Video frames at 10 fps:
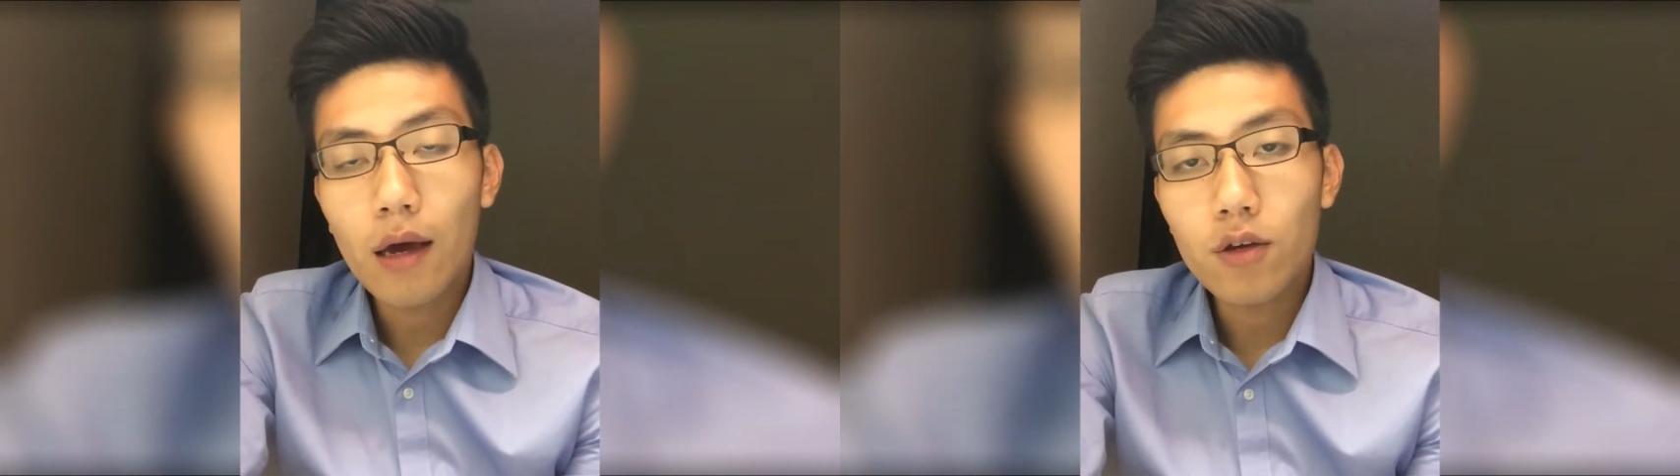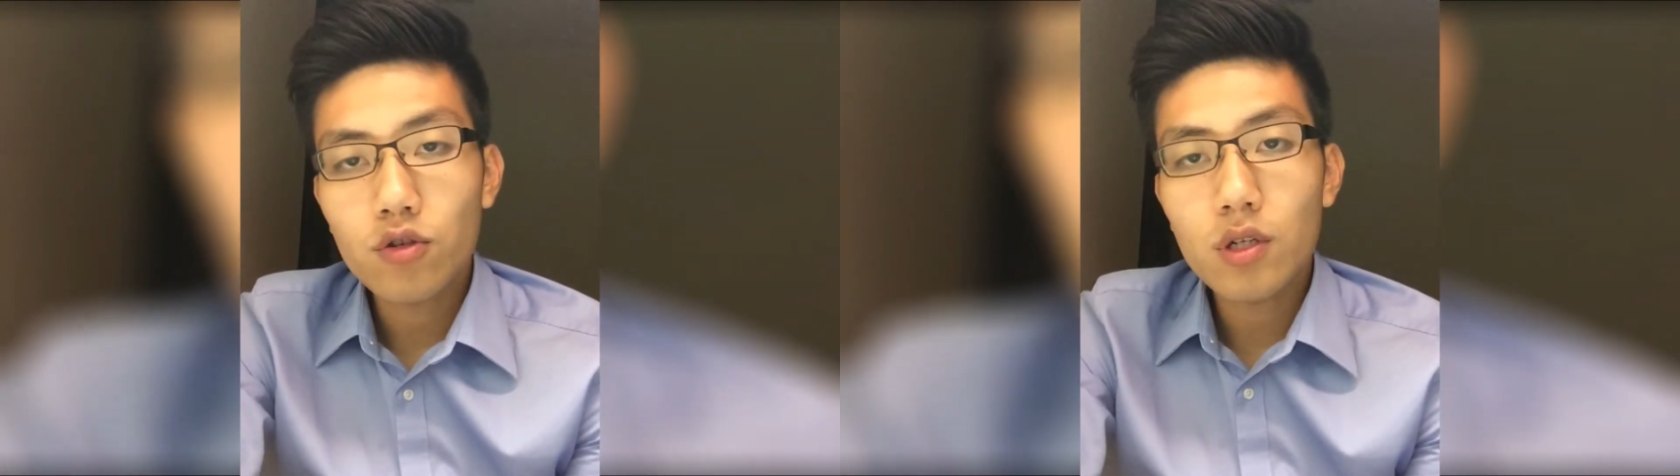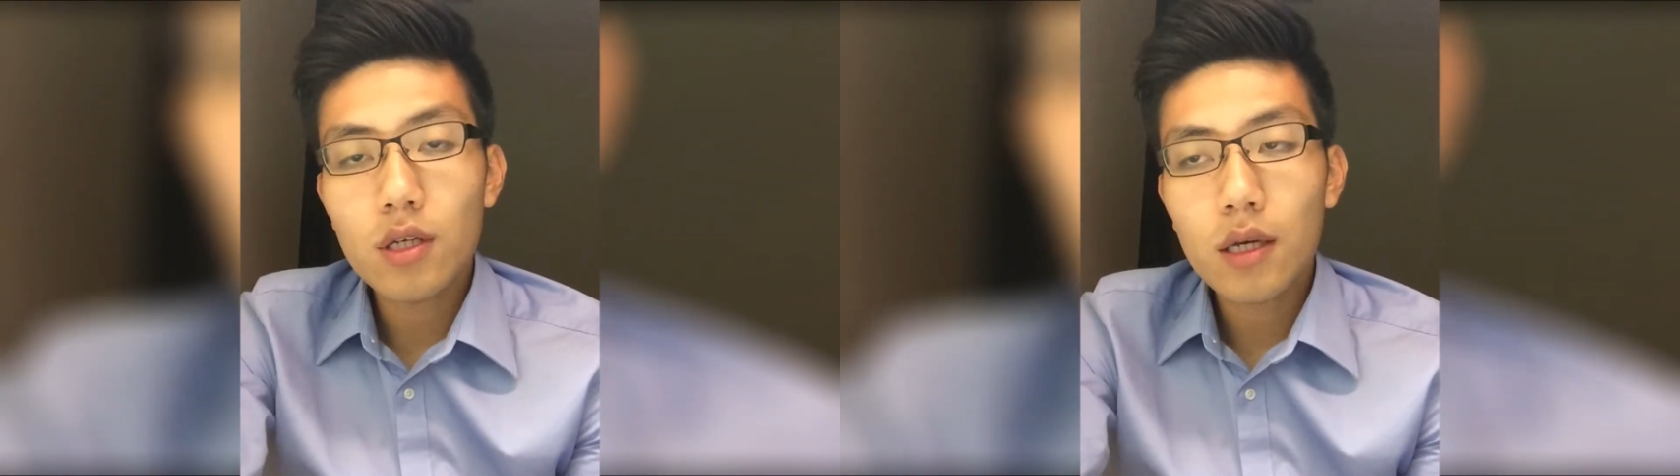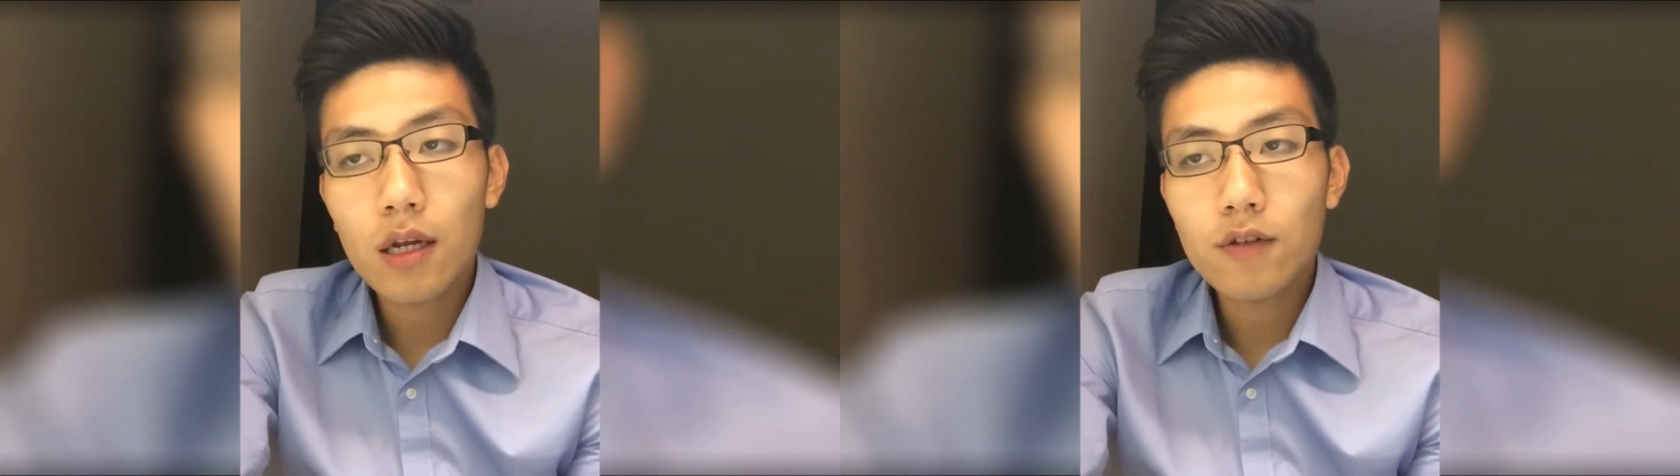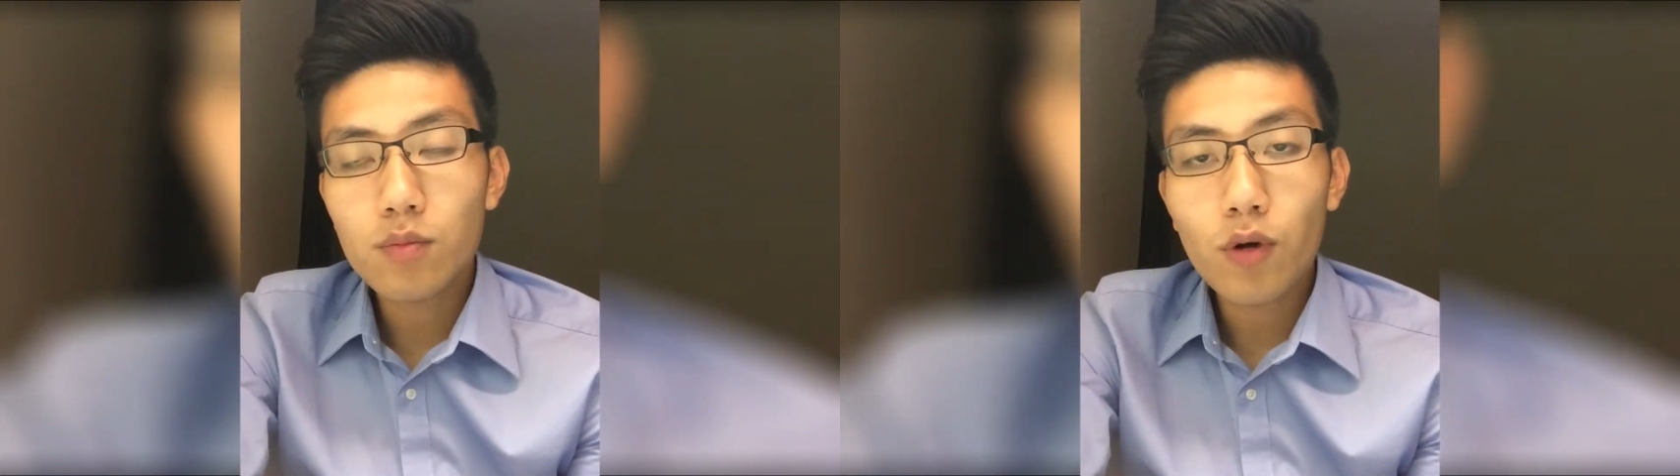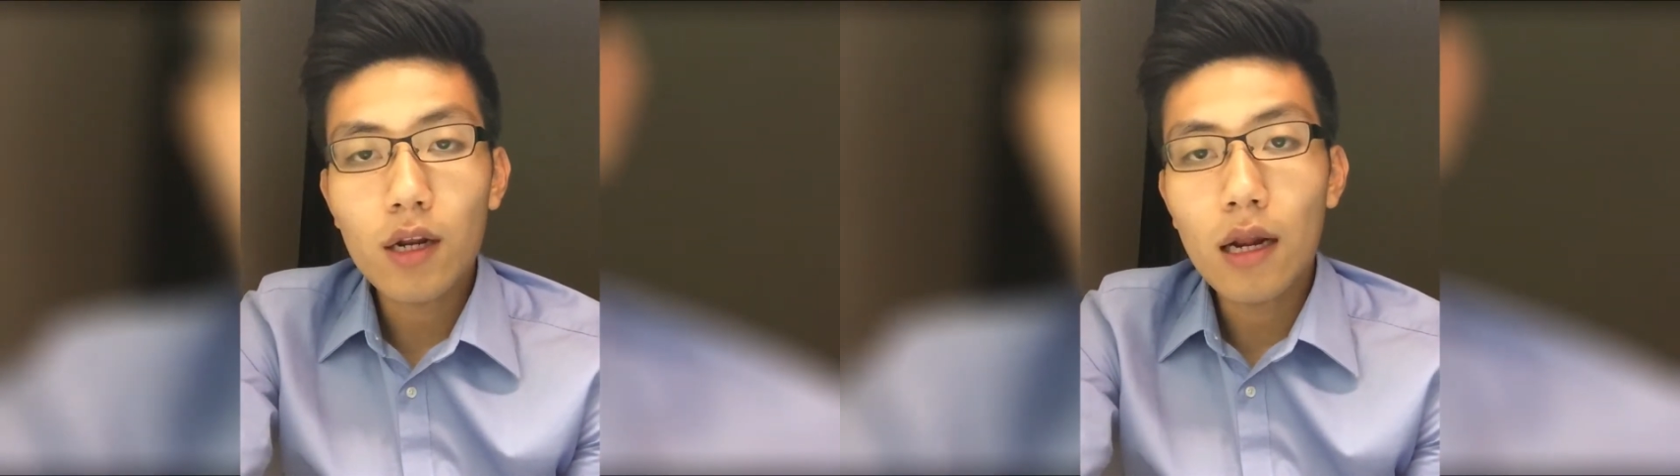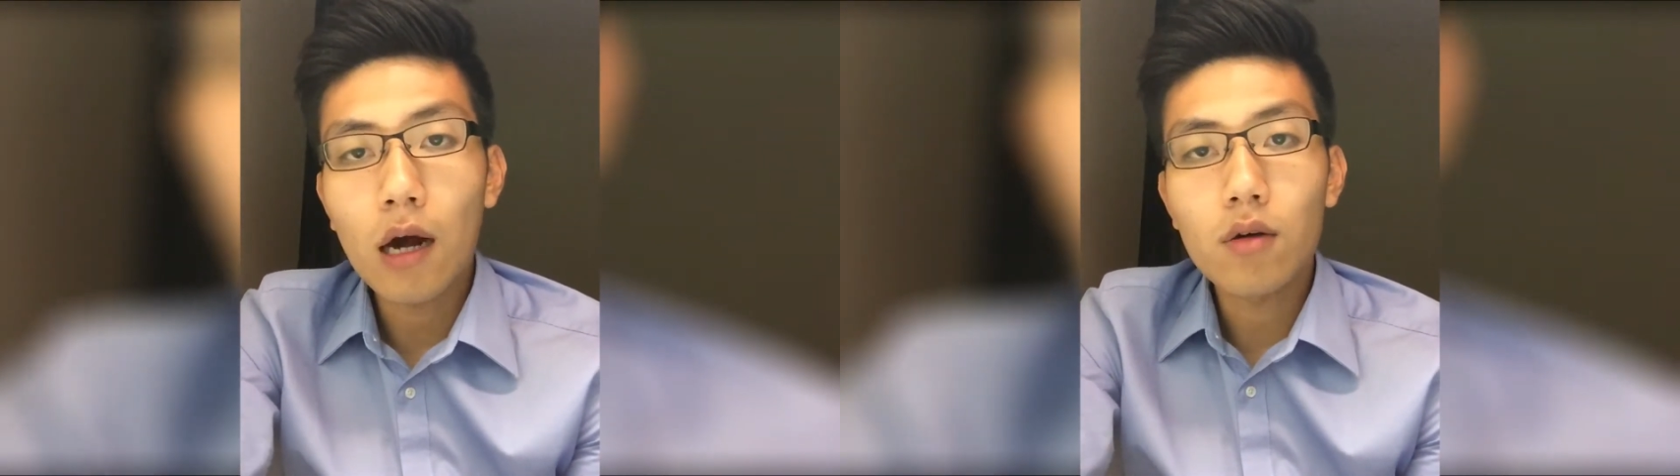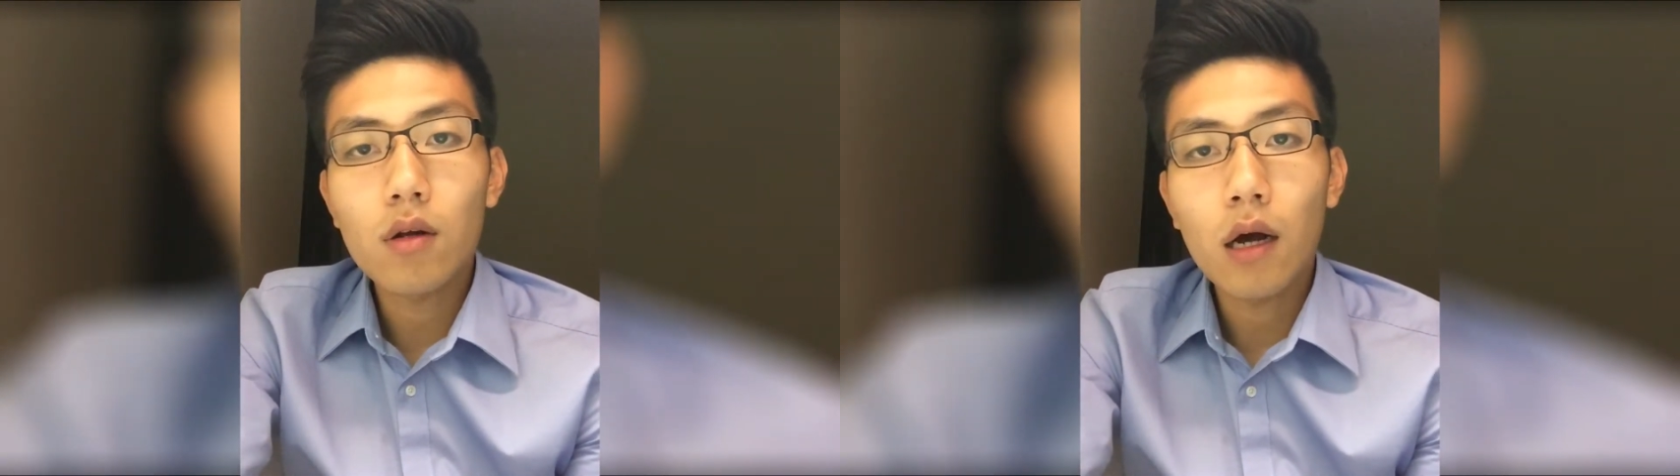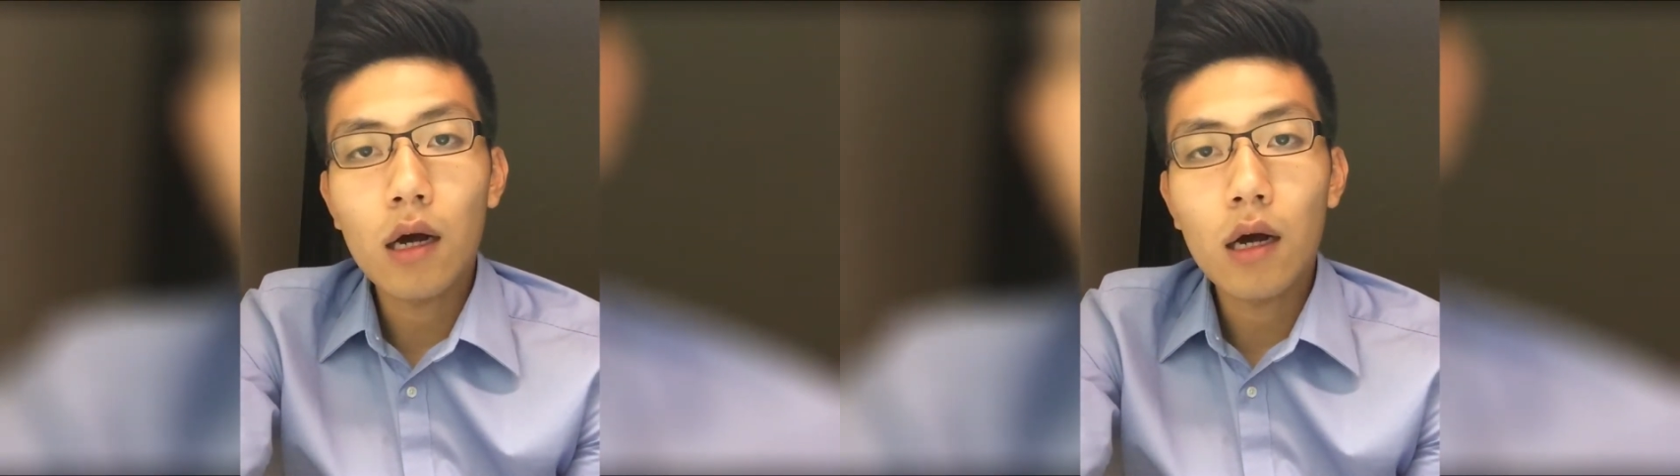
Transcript: usually kind of spread it out